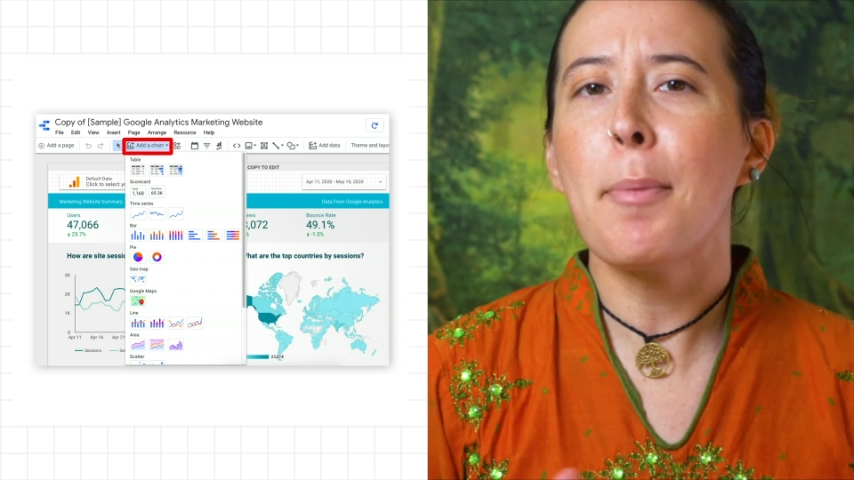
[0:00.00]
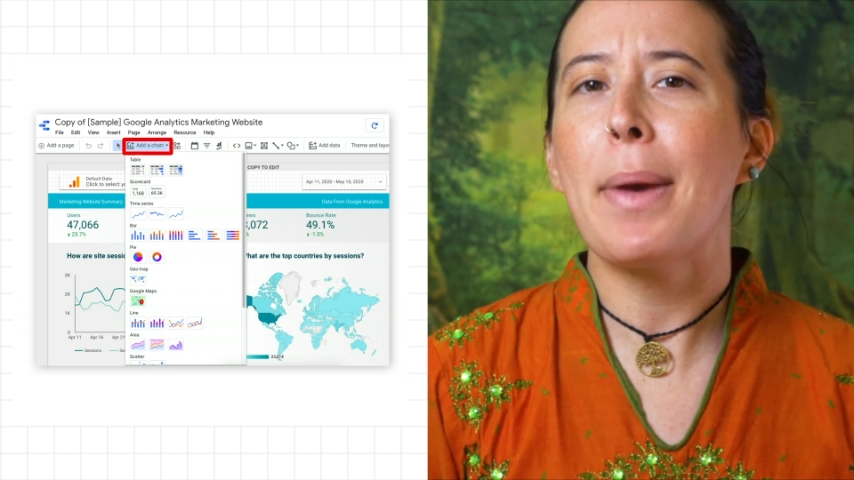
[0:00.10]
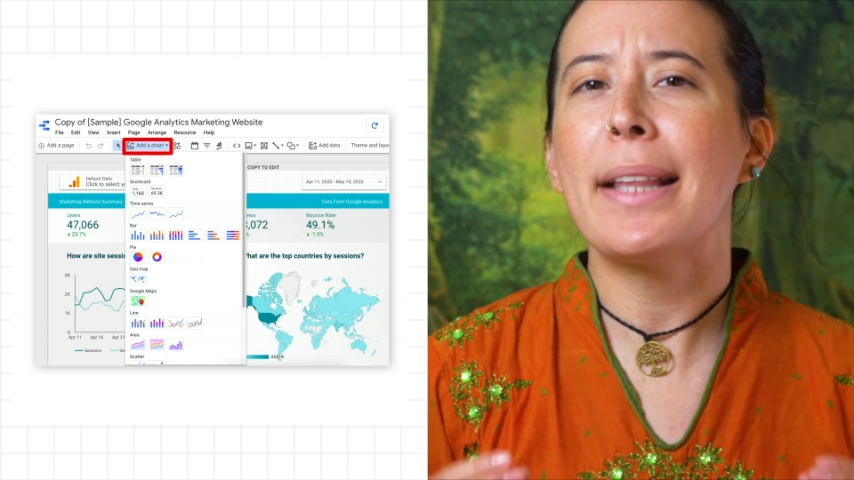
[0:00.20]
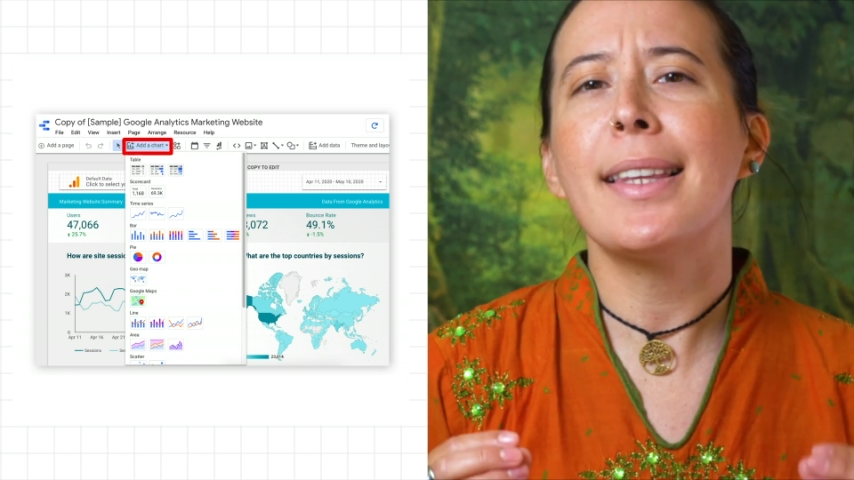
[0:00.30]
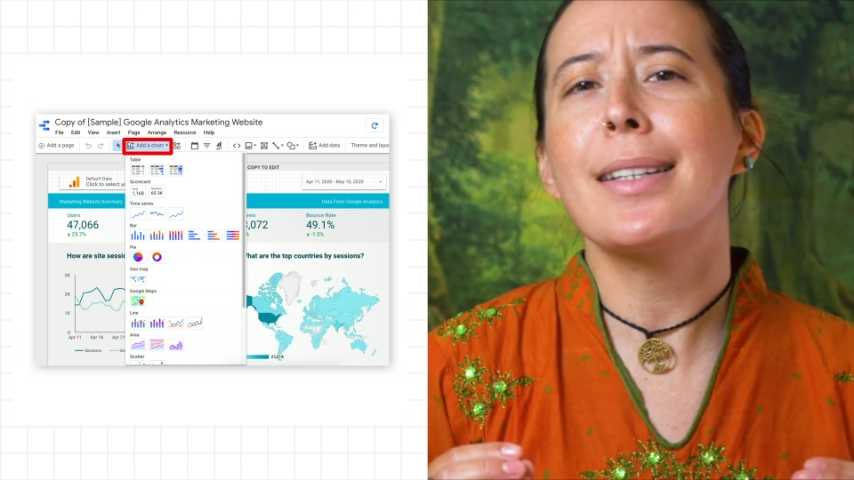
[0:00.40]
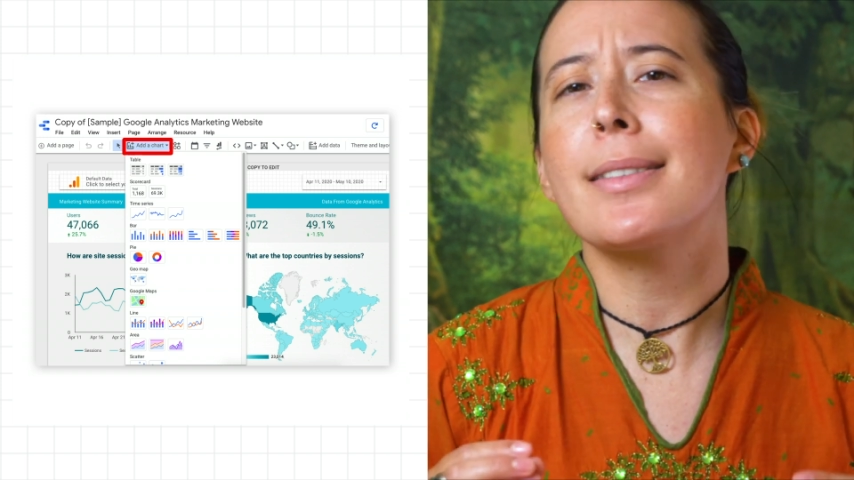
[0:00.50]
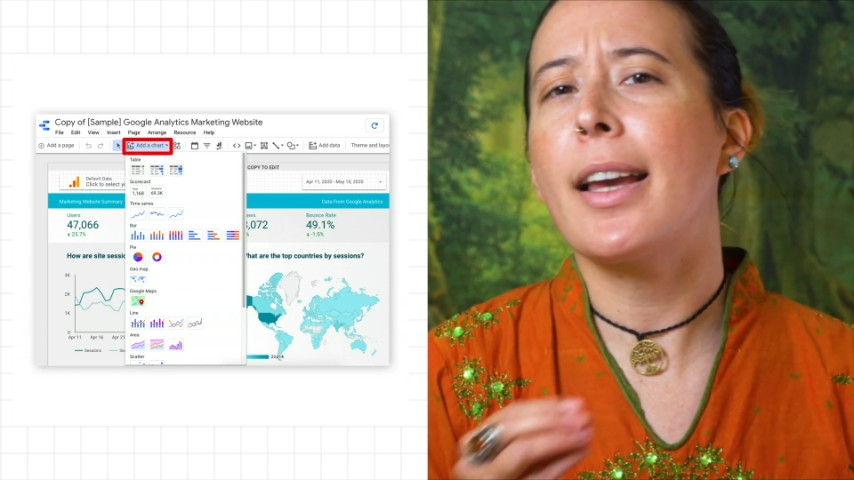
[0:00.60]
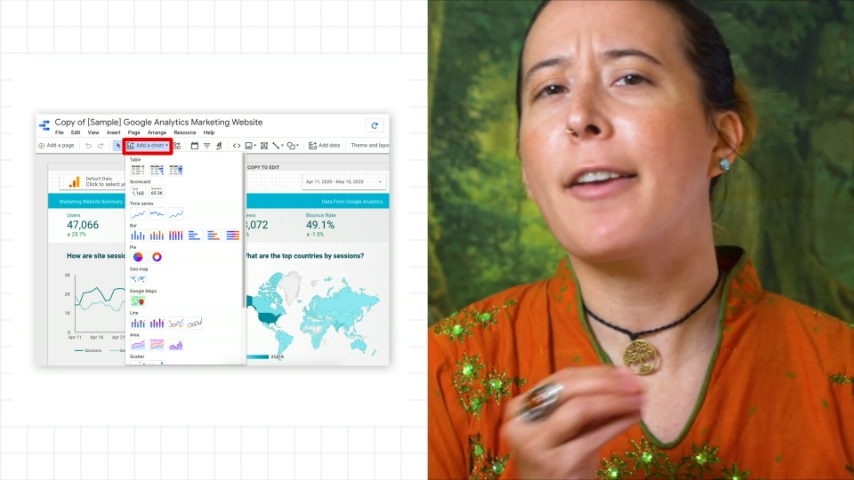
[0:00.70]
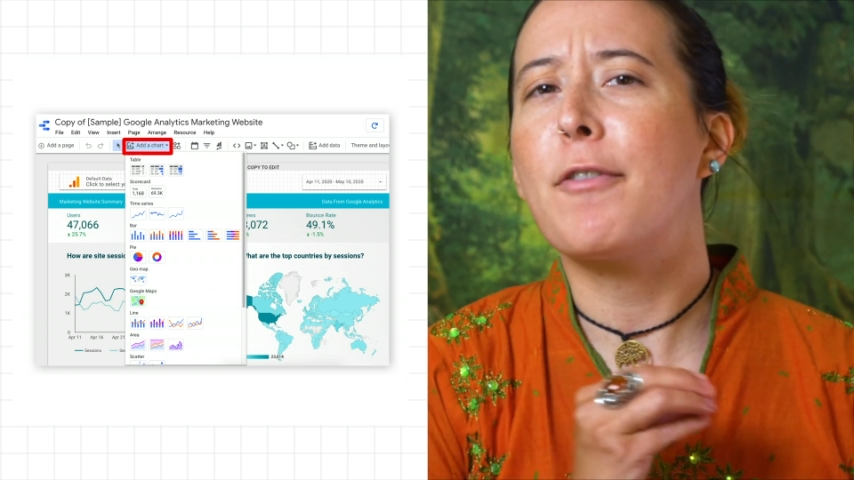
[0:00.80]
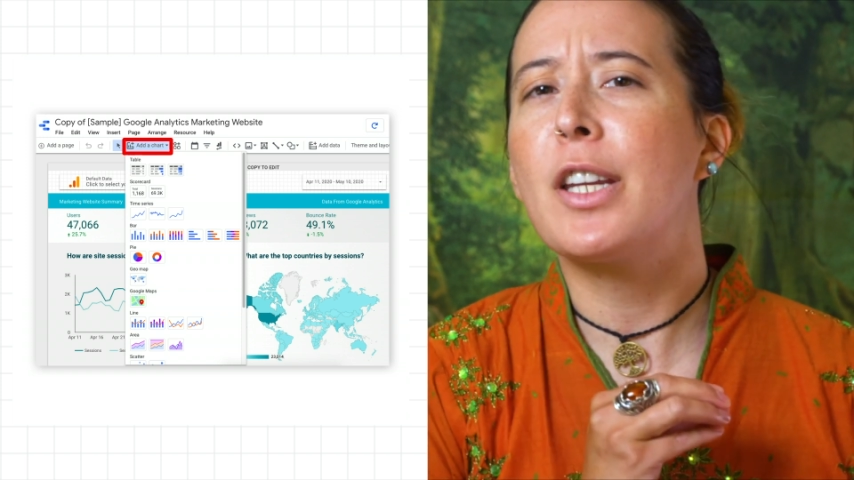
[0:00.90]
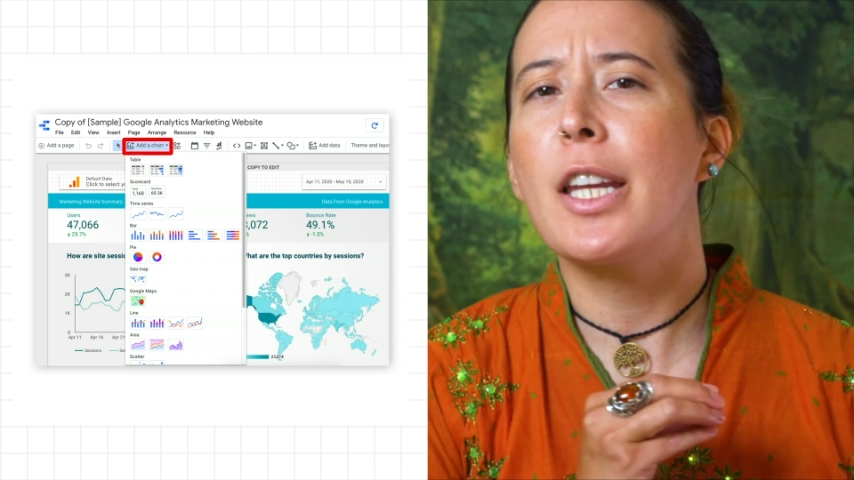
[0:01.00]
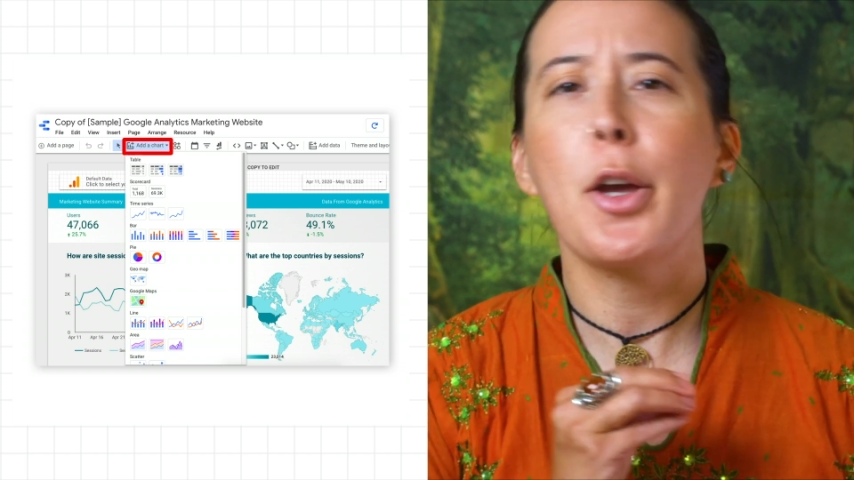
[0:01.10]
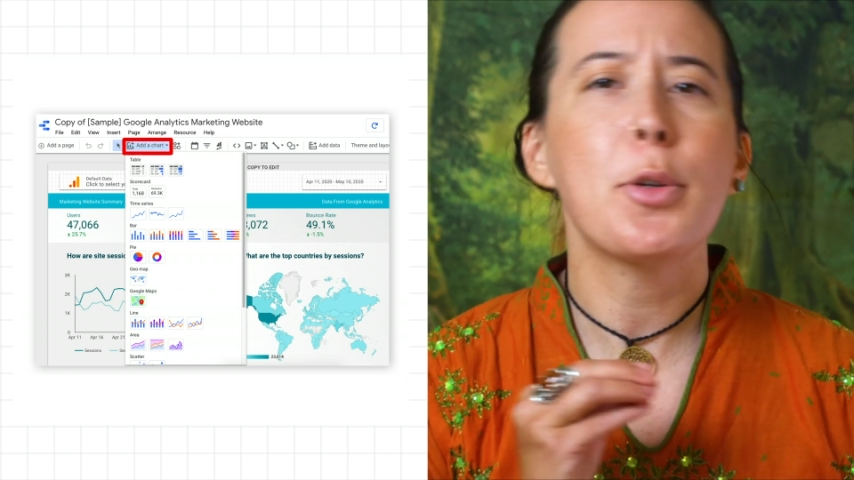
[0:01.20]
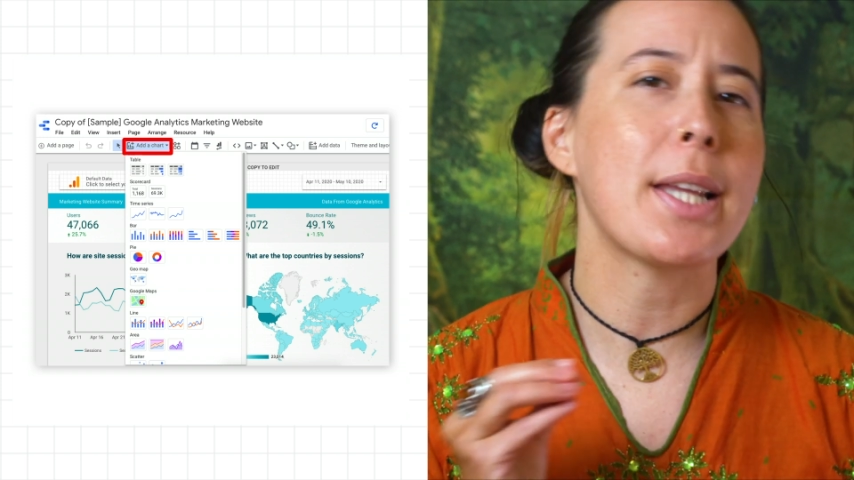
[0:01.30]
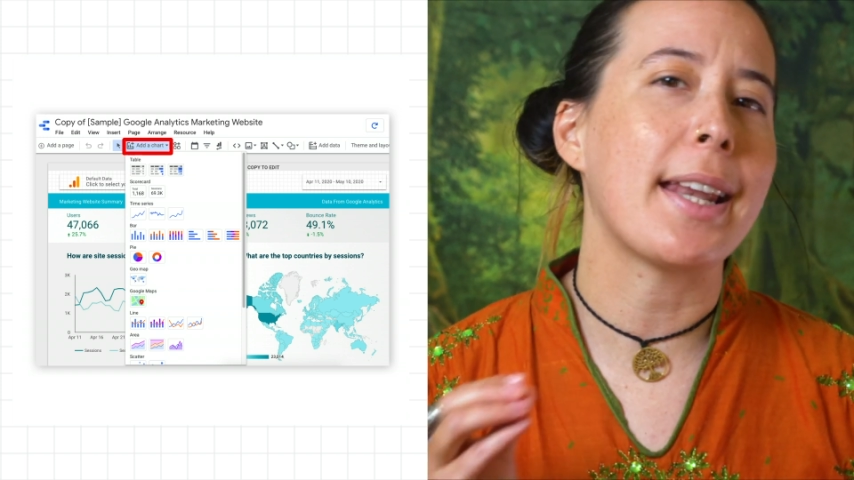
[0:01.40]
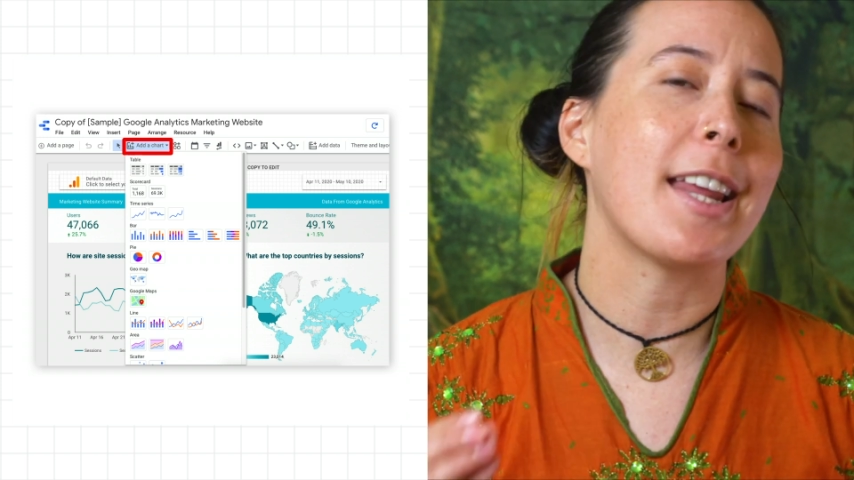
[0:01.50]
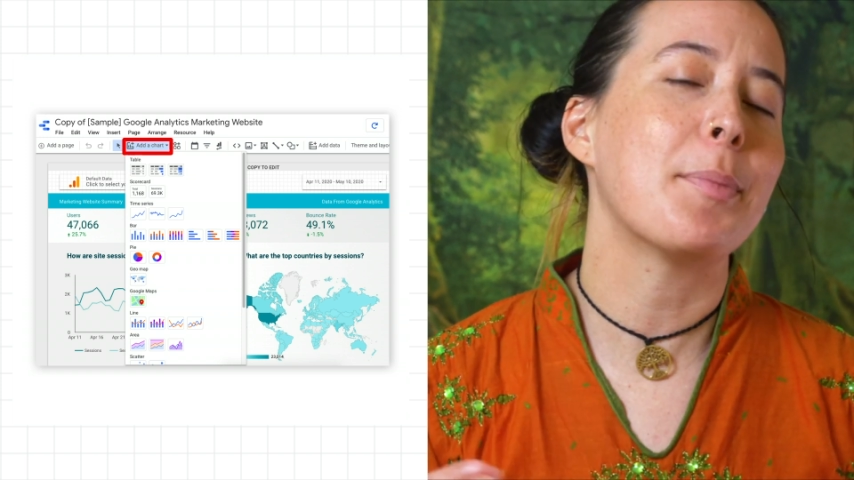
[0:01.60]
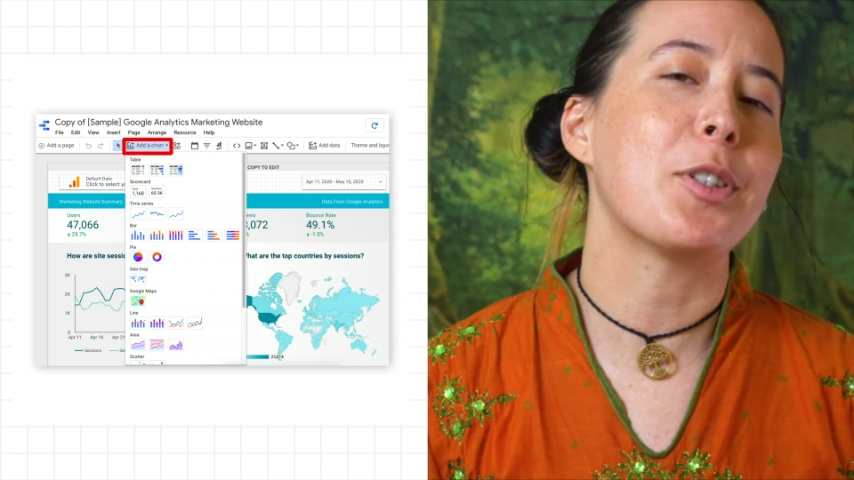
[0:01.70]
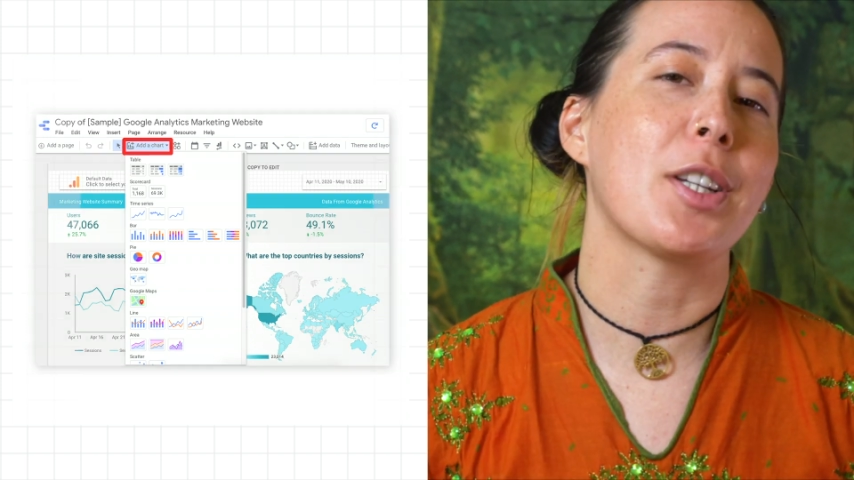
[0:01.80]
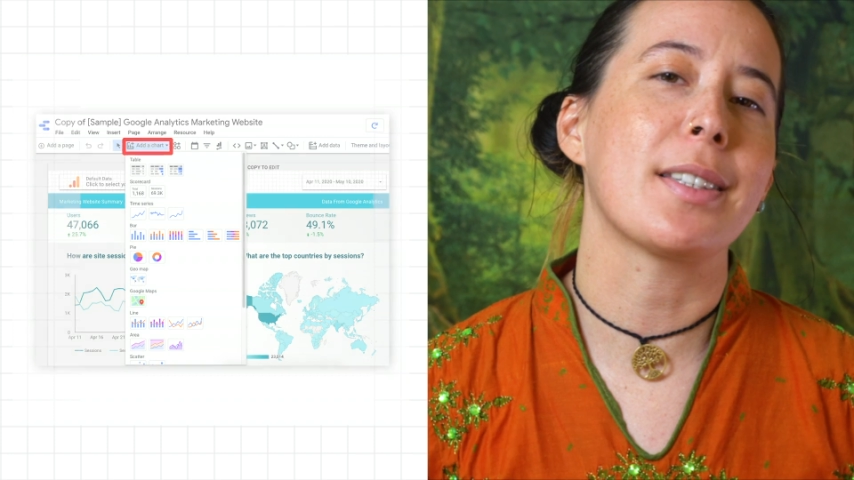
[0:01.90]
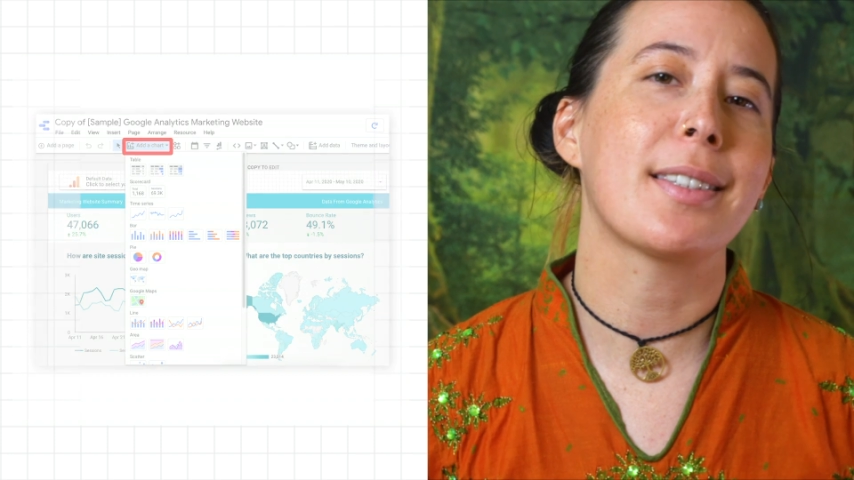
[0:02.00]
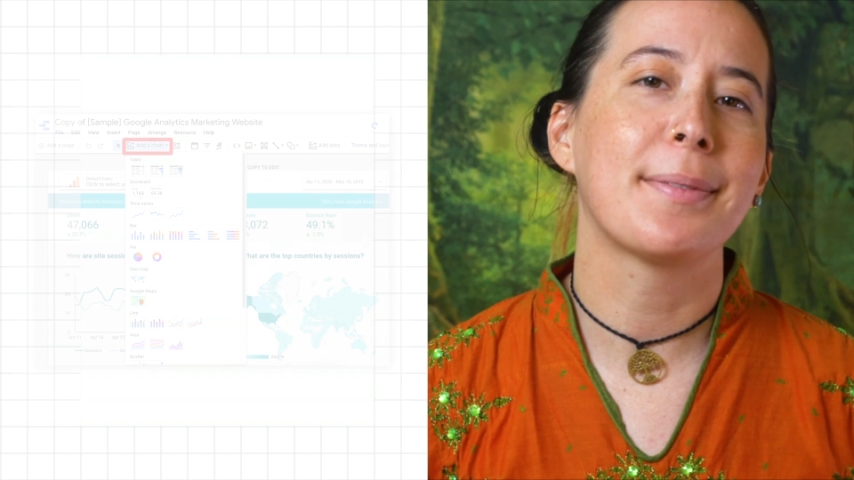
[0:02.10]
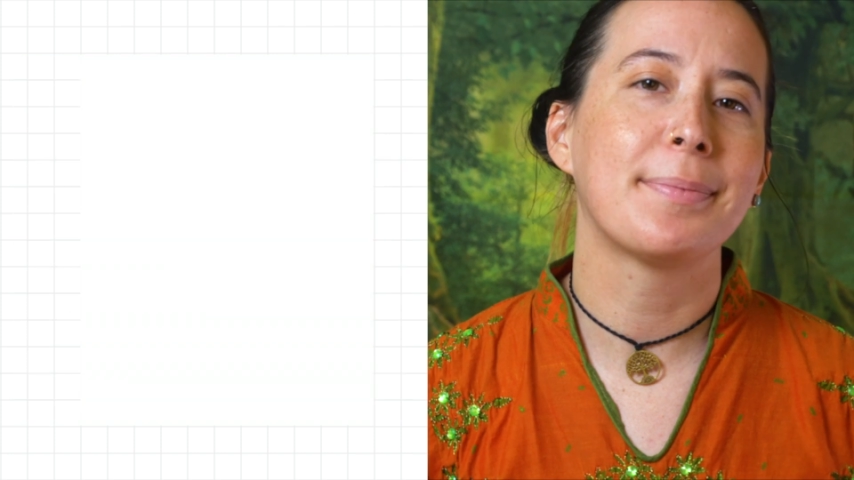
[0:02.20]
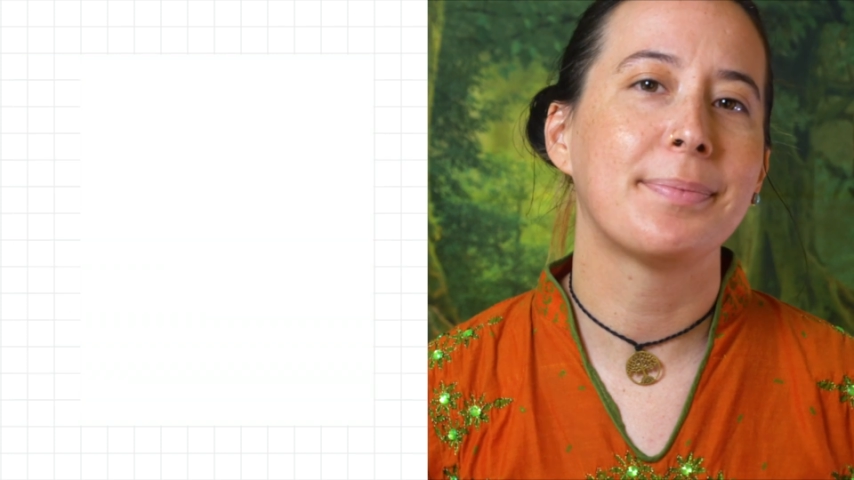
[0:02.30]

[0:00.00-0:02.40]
embed things like videos and images.